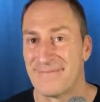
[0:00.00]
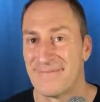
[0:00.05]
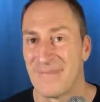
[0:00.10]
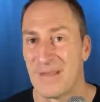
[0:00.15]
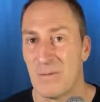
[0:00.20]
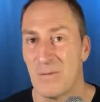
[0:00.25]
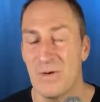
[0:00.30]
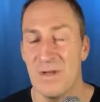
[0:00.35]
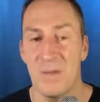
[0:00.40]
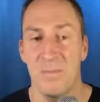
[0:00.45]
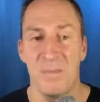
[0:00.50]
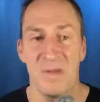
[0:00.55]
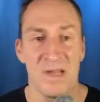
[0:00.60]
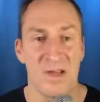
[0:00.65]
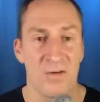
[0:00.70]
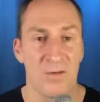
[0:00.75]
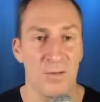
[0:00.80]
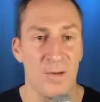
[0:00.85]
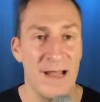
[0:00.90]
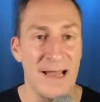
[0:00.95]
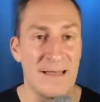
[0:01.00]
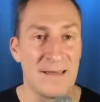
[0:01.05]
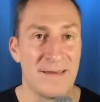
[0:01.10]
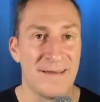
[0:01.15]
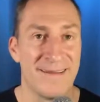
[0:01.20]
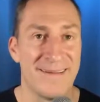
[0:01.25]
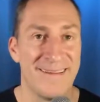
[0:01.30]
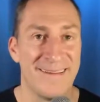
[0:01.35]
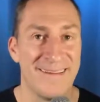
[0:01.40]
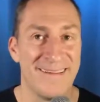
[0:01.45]
Wouldn't it be great
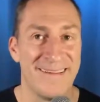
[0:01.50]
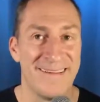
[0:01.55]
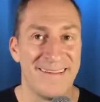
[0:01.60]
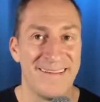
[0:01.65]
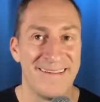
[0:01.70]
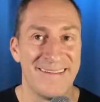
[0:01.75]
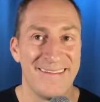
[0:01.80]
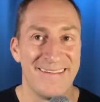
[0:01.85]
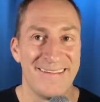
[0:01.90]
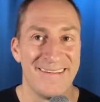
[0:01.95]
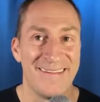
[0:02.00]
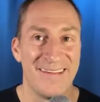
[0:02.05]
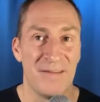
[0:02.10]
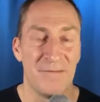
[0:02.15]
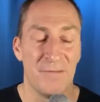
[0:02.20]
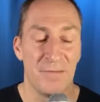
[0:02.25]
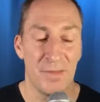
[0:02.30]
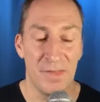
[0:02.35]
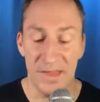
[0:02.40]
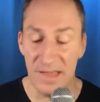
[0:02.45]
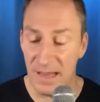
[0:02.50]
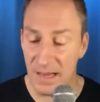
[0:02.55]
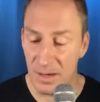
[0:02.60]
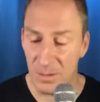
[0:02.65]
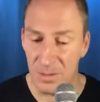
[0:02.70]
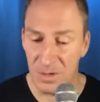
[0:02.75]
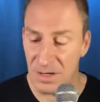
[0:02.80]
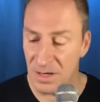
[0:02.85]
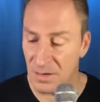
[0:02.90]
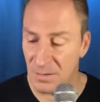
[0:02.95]
if they
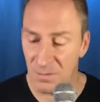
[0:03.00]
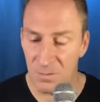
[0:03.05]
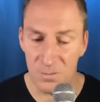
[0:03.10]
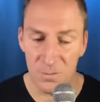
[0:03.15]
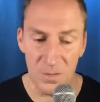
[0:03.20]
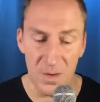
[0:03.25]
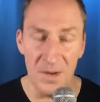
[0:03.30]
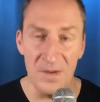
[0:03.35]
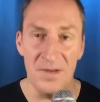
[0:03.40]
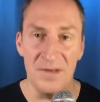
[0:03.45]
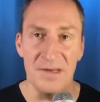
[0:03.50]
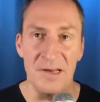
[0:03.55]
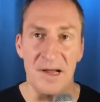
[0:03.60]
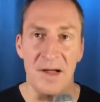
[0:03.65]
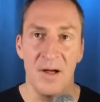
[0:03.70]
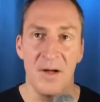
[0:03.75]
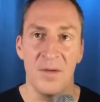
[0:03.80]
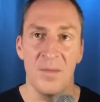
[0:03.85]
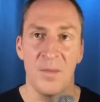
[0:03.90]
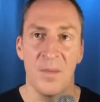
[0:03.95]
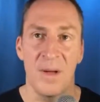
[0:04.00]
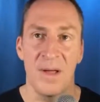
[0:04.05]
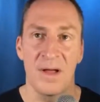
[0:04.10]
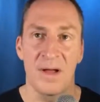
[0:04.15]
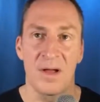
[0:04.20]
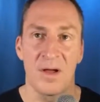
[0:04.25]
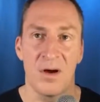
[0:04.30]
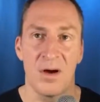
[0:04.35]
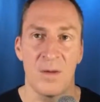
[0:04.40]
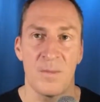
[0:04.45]
were to get run down by a
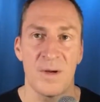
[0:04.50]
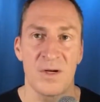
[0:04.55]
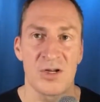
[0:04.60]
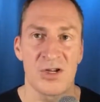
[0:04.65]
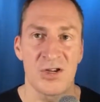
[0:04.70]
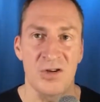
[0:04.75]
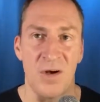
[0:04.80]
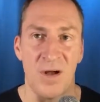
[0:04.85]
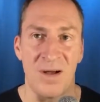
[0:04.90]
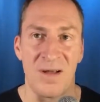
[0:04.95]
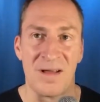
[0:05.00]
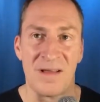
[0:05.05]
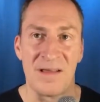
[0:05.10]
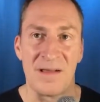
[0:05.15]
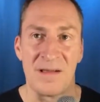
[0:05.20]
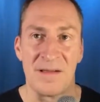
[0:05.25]
garbage truck